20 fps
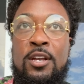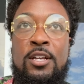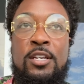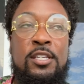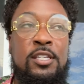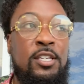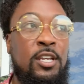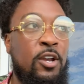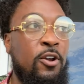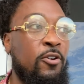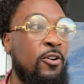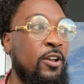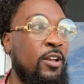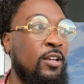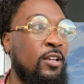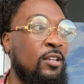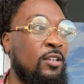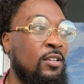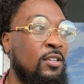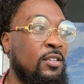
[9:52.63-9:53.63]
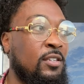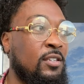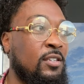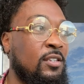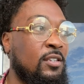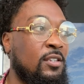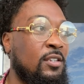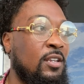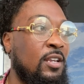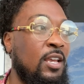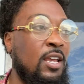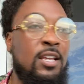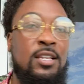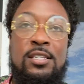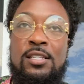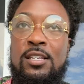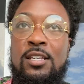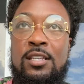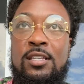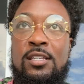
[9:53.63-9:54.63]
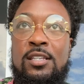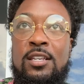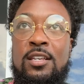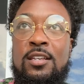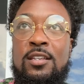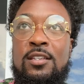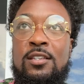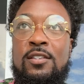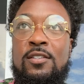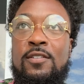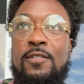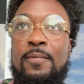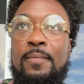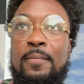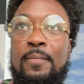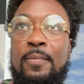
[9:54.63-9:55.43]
serious instances?